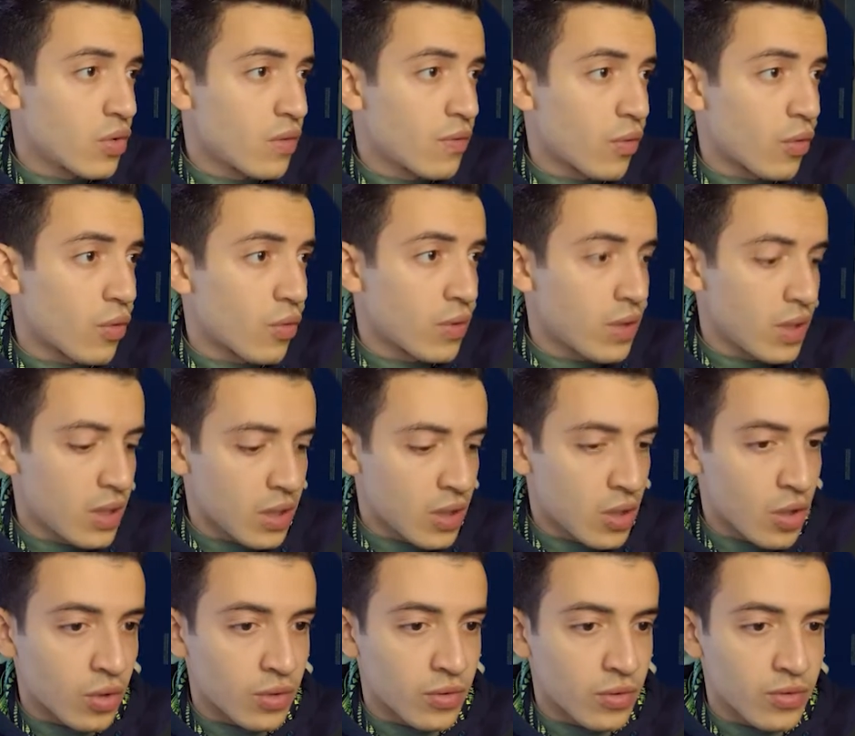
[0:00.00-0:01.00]
for the
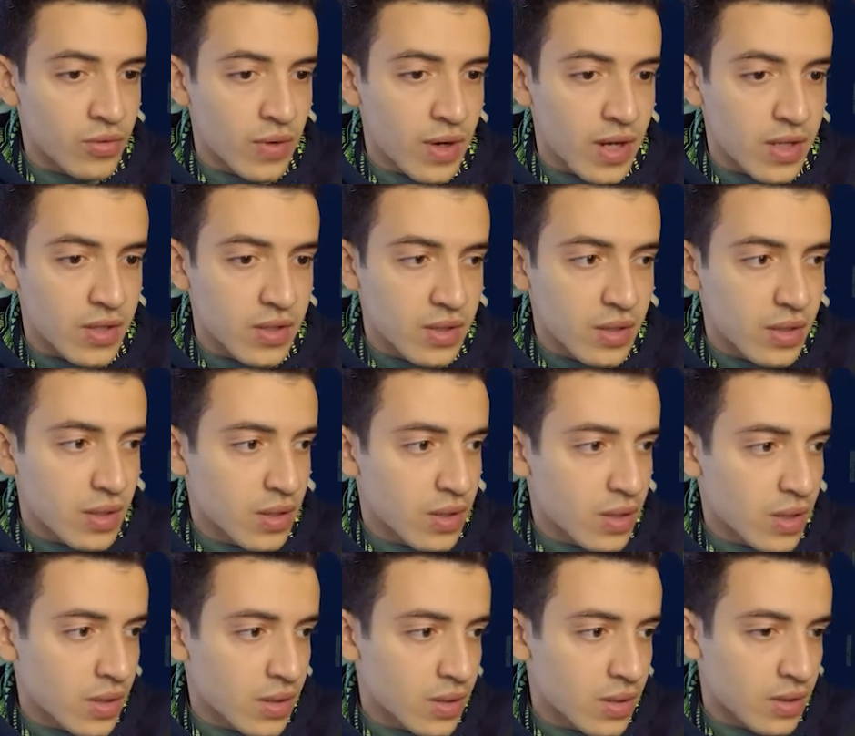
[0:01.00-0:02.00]
contrast,
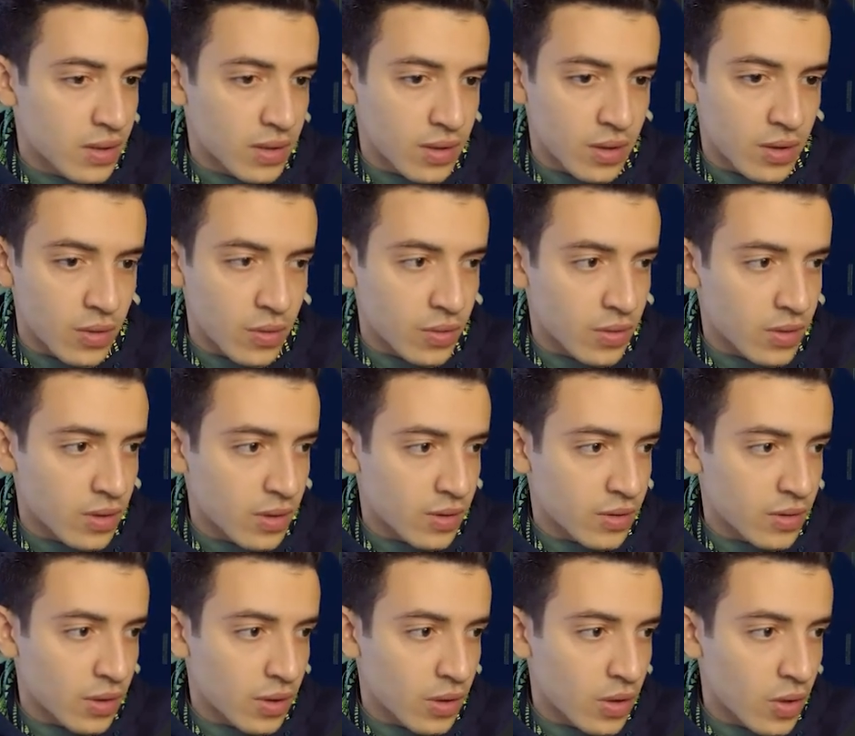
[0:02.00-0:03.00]

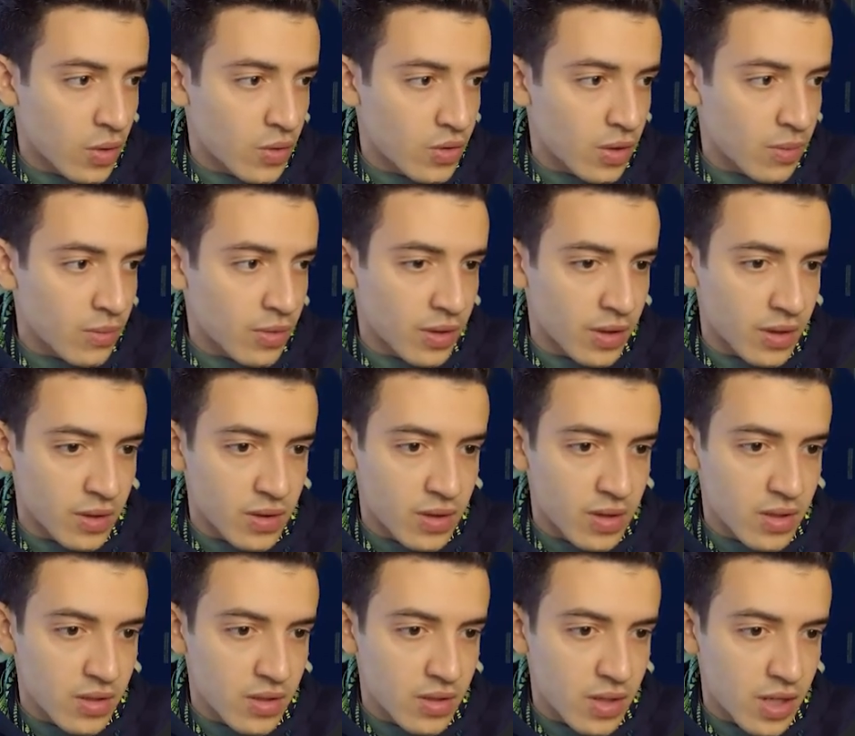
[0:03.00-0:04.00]
until it goes something like
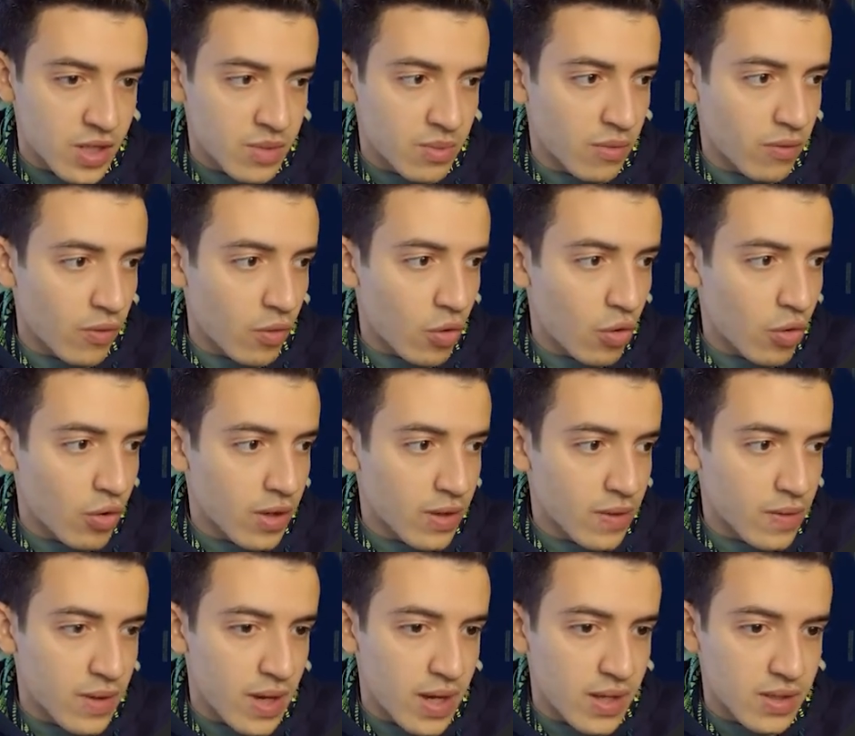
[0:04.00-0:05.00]
this. That's before
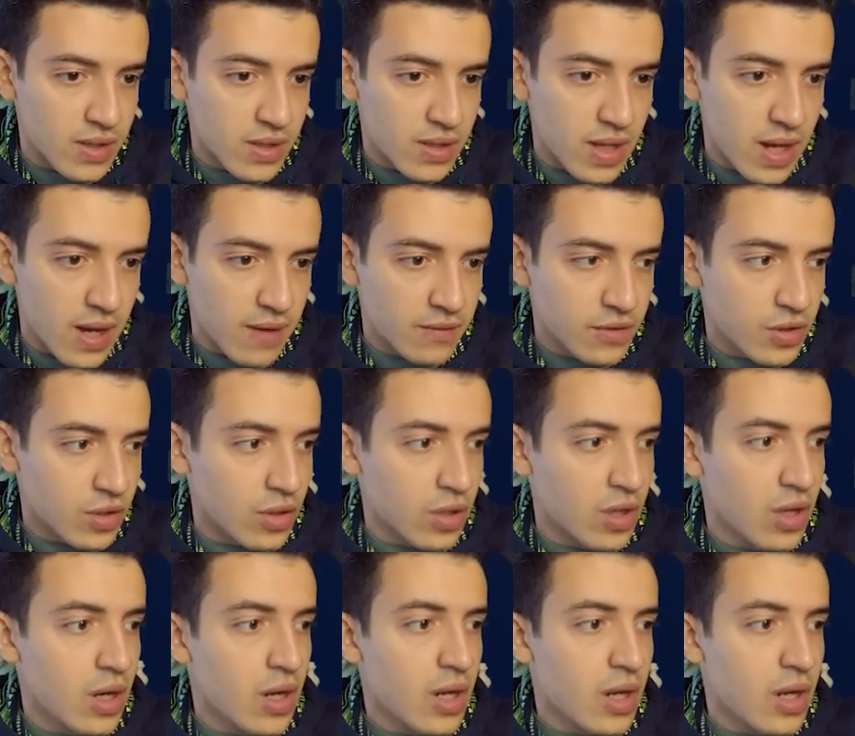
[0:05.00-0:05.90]
and that's after.